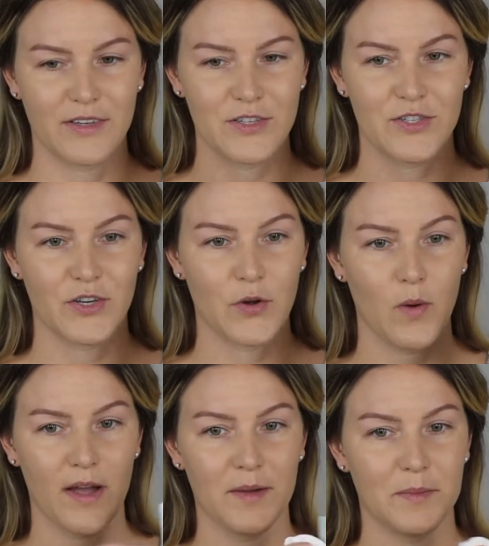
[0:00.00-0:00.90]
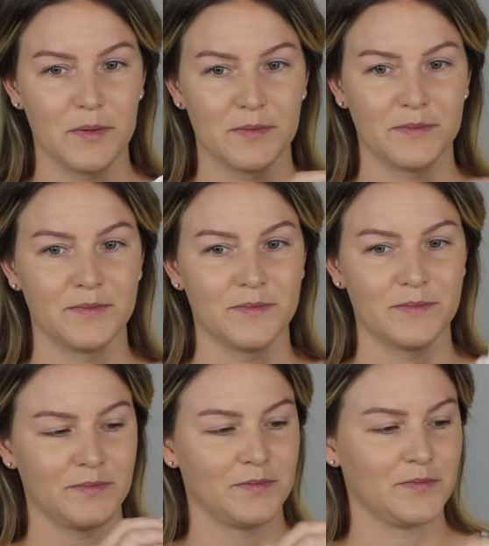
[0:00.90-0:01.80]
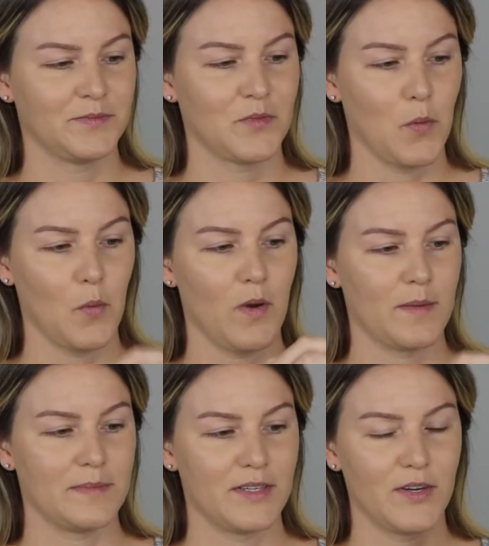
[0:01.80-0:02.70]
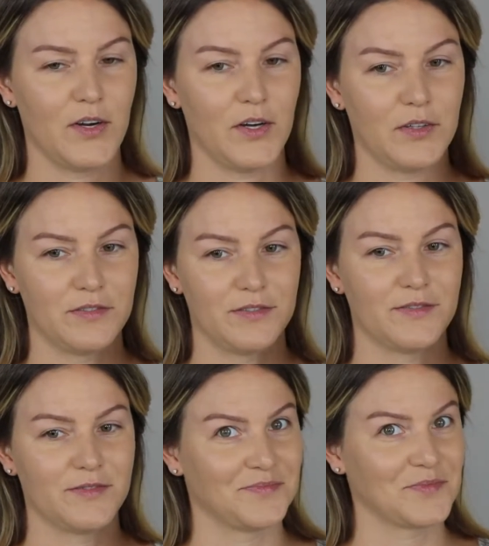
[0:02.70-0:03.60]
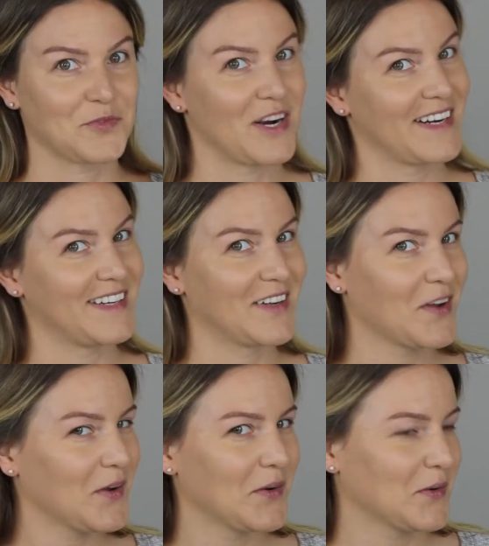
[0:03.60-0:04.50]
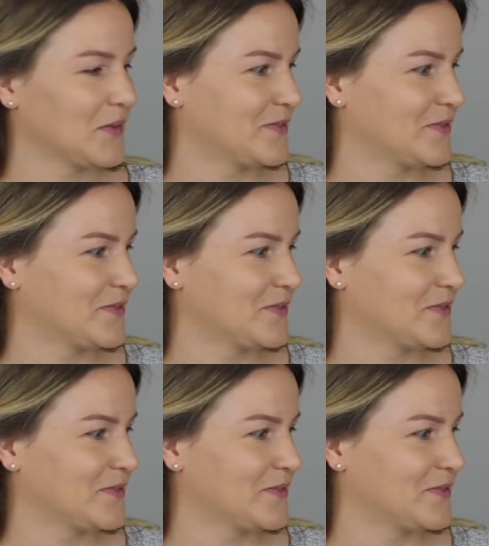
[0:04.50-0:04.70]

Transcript: I just took a wipe, wiped it off, ready to go.